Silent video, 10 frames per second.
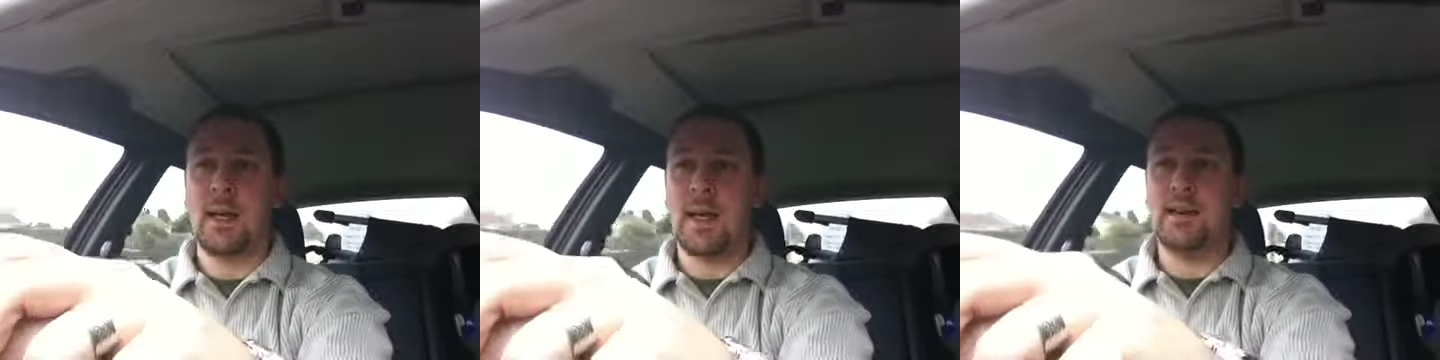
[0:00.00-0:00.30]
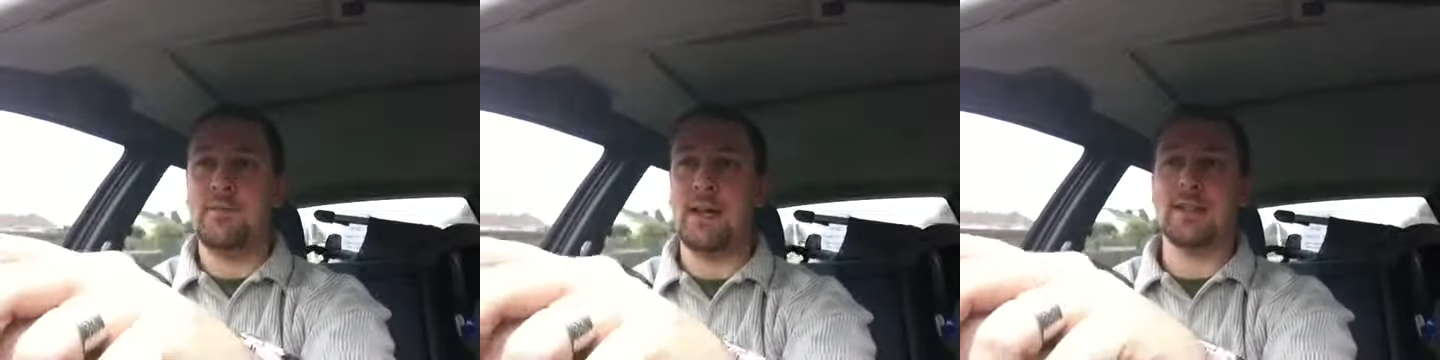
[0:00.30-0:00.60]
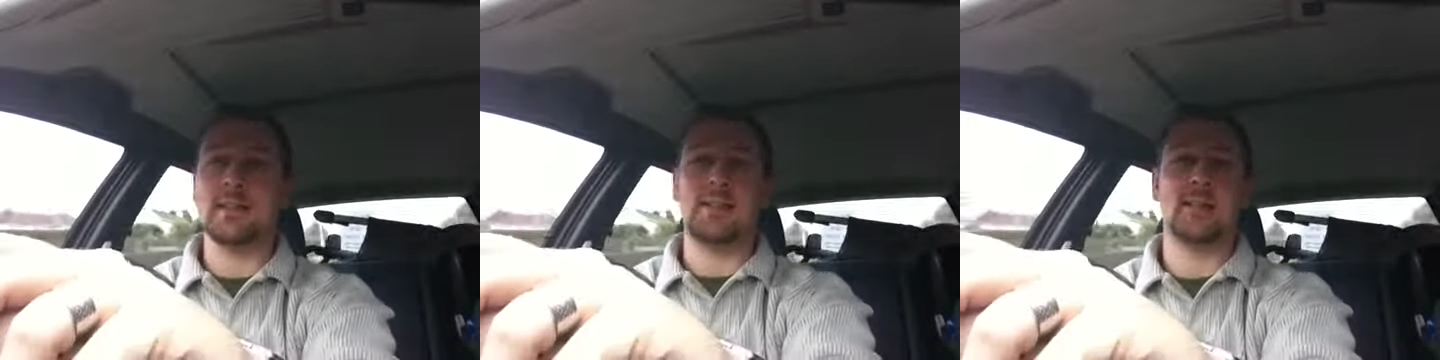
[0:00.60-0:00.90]

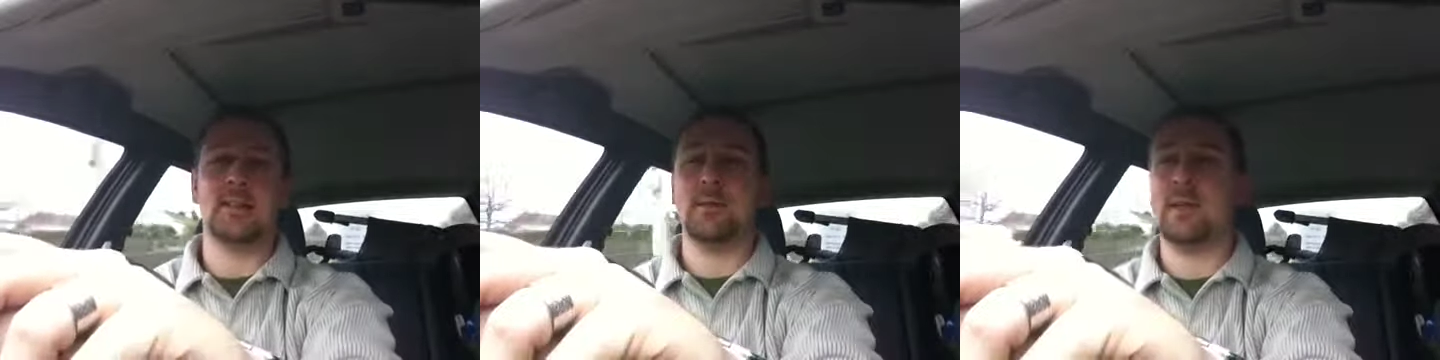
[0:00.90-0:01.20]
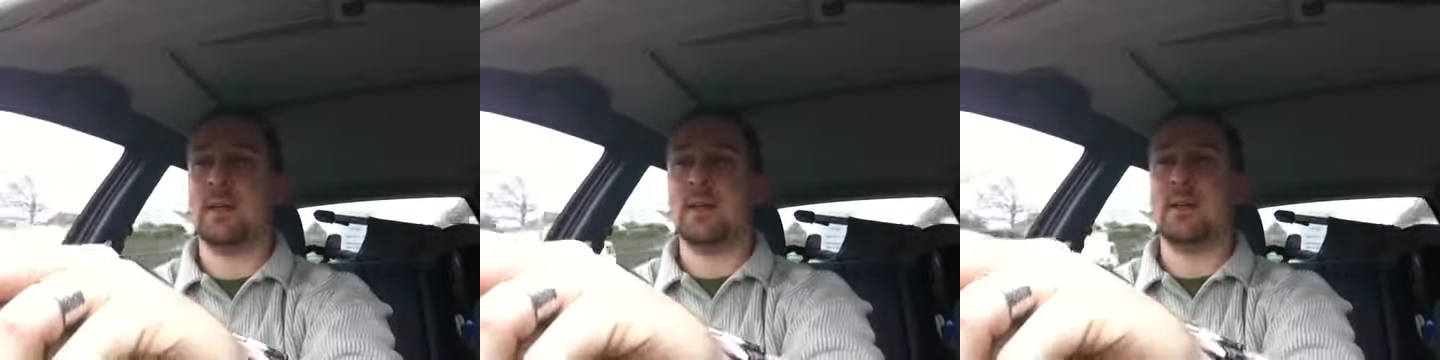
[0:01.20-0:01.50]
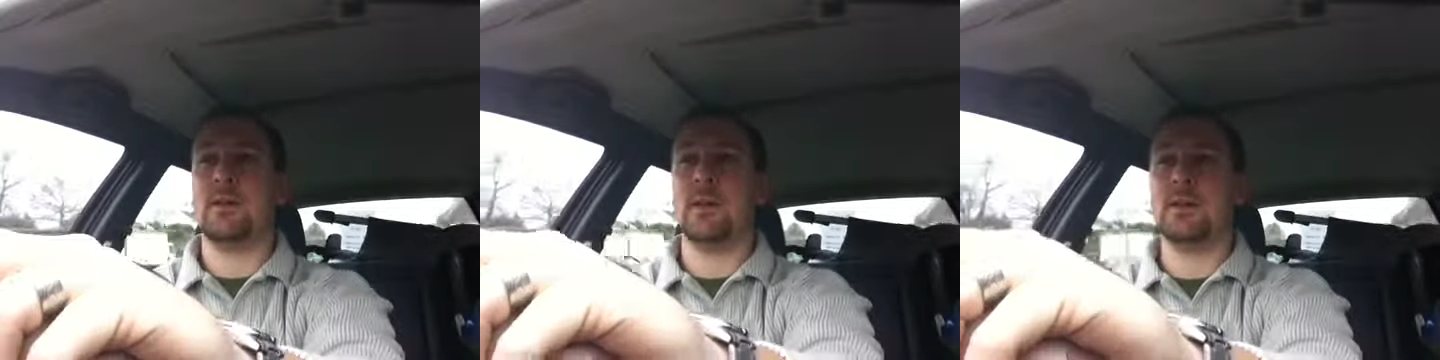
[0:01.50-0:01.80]
invent a system that
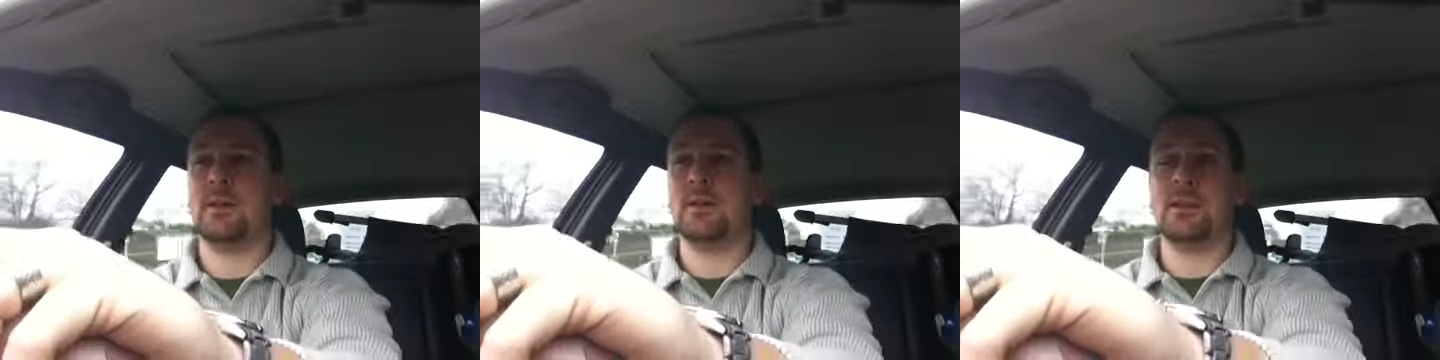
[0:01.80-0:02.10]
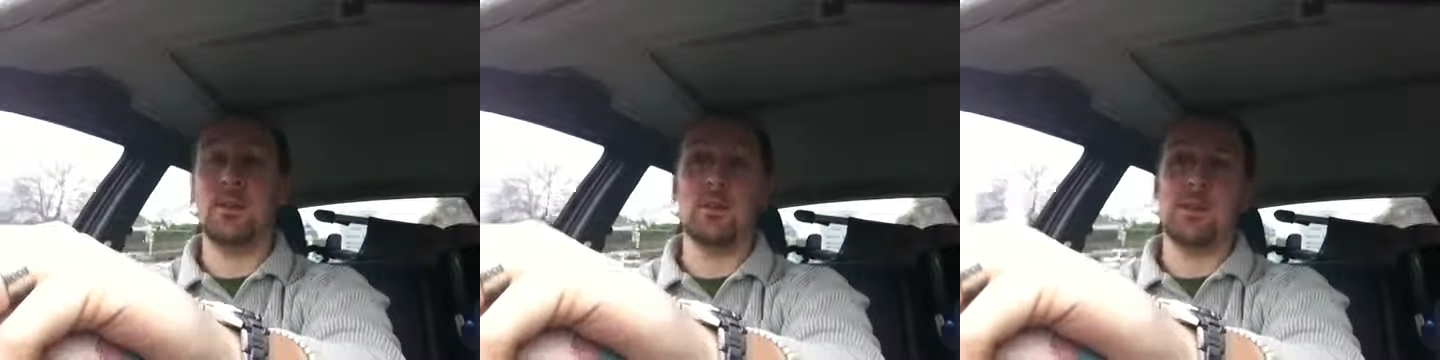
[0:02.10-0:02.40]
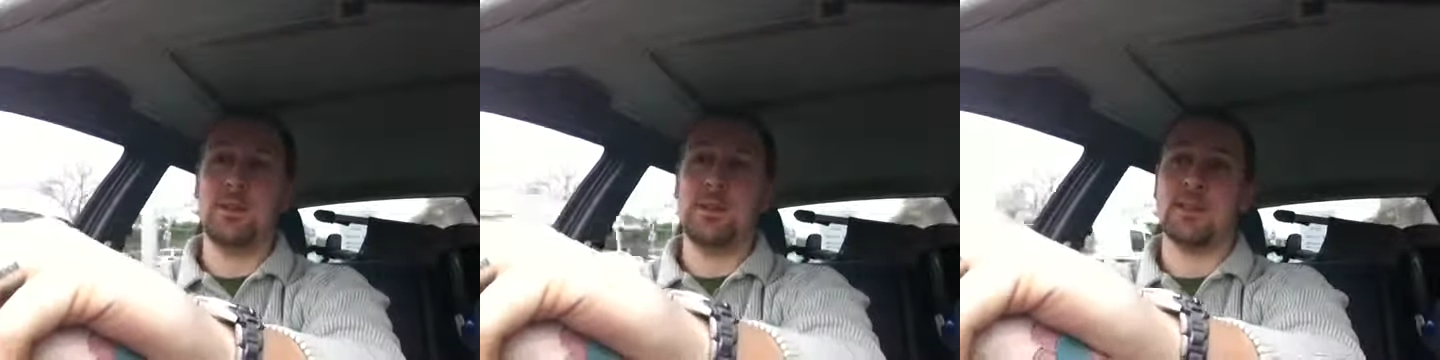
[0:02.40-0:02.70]
you can do all
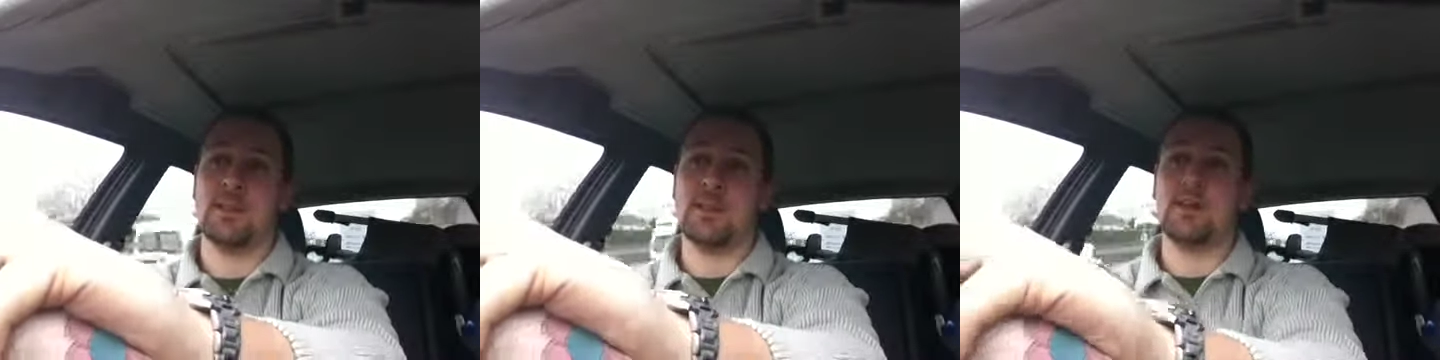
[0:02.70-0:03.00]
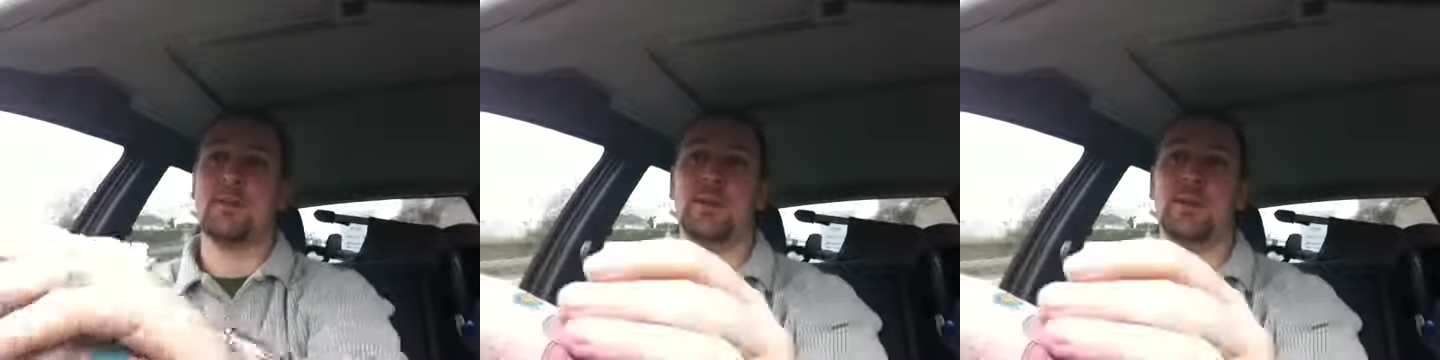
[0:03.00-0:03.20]
of this sort of stuff,